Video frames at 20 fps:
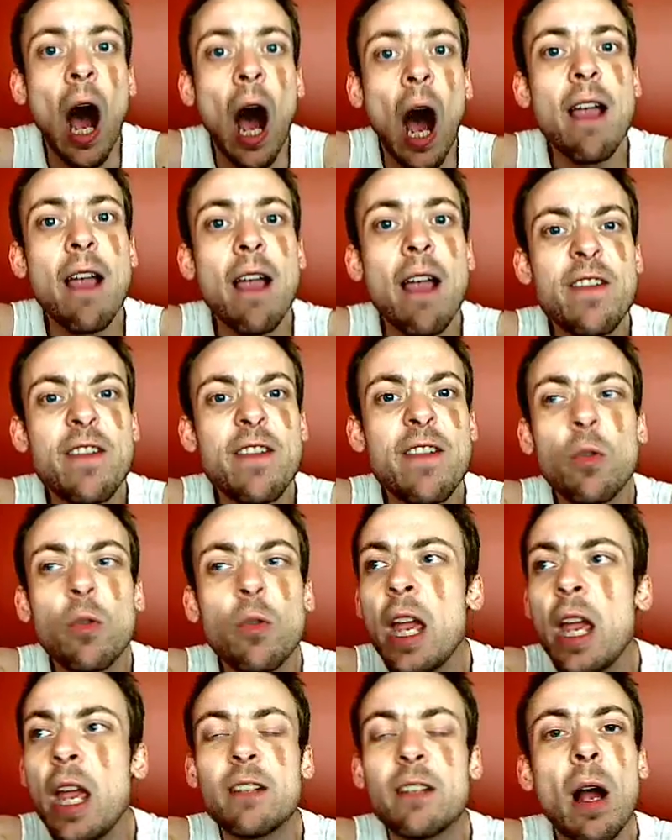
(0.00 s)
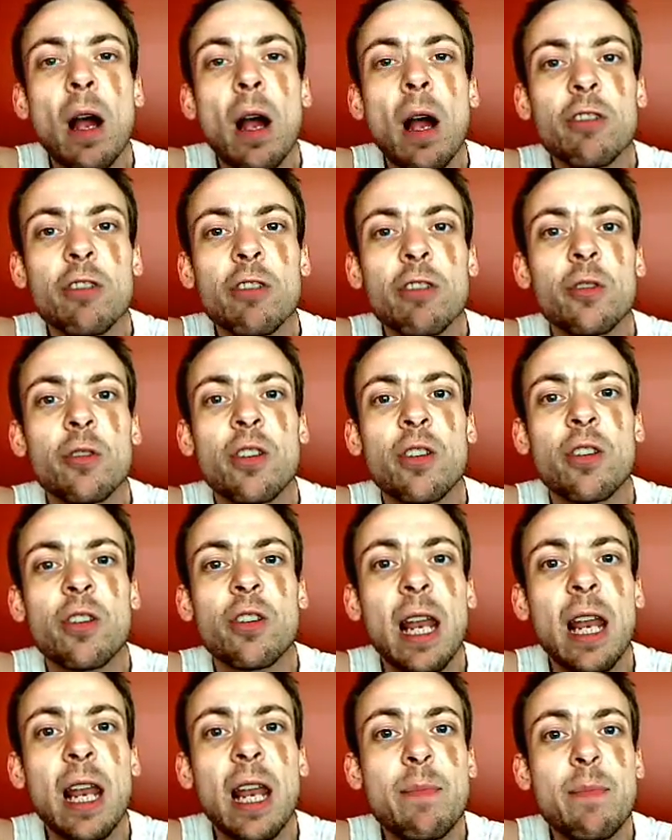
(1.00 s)
I feel that it's my
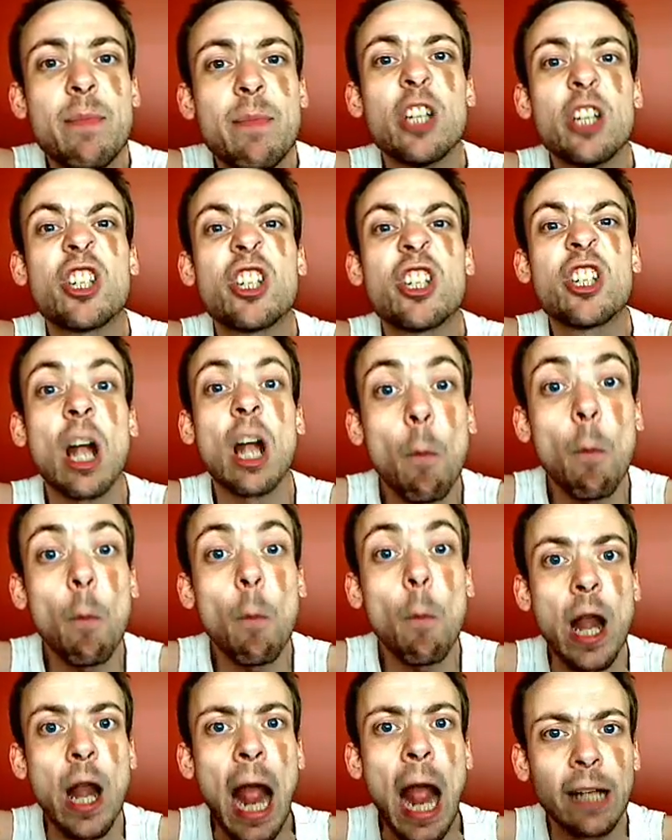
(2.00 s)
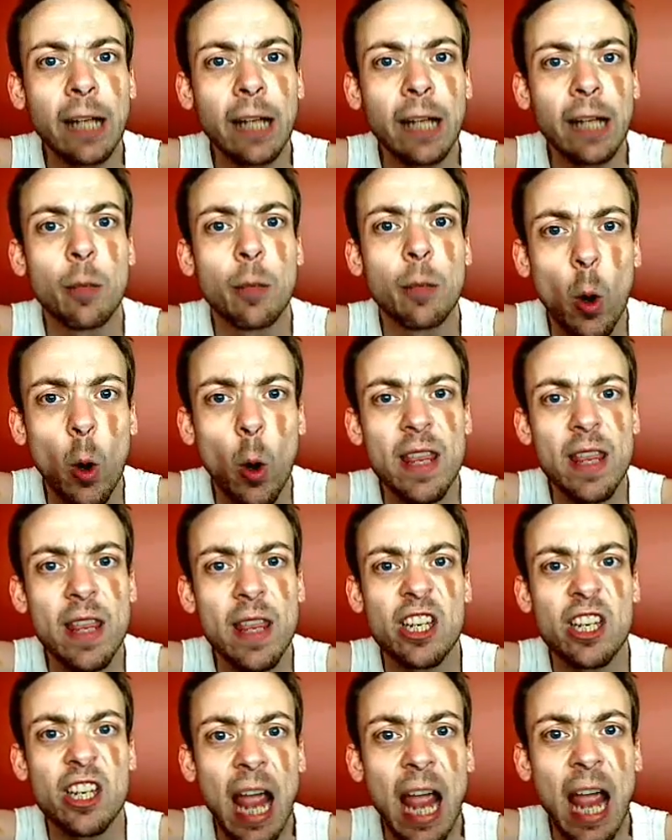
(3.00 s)
responsibility because someone has to point
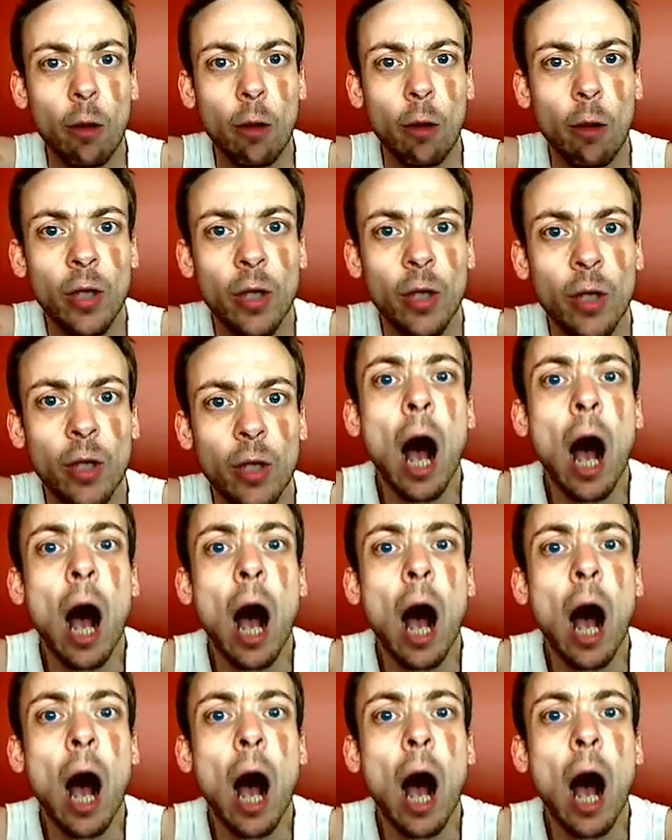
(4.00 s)
this out.